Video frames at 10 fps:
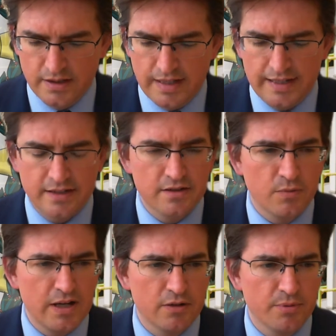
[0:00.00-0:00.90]
and
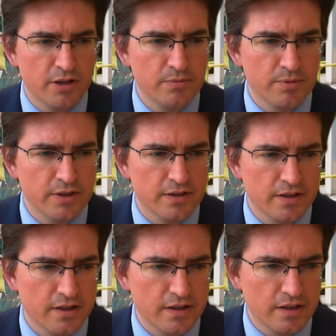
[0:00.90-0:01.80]
where
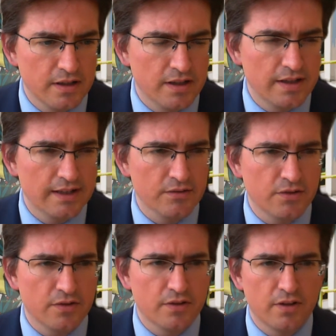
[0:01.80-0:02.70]
appropriate allowed